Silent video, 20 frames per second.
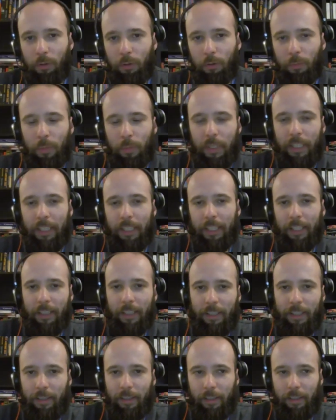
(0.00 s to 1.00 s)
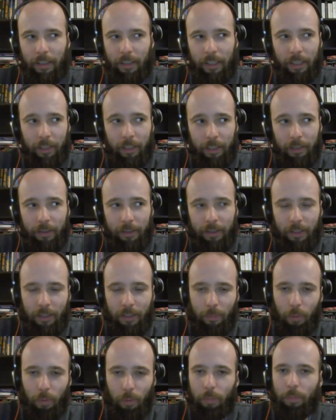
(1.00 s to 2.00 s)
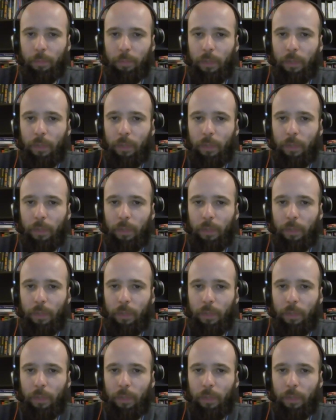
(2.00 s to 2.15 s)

your beginnings in this sport,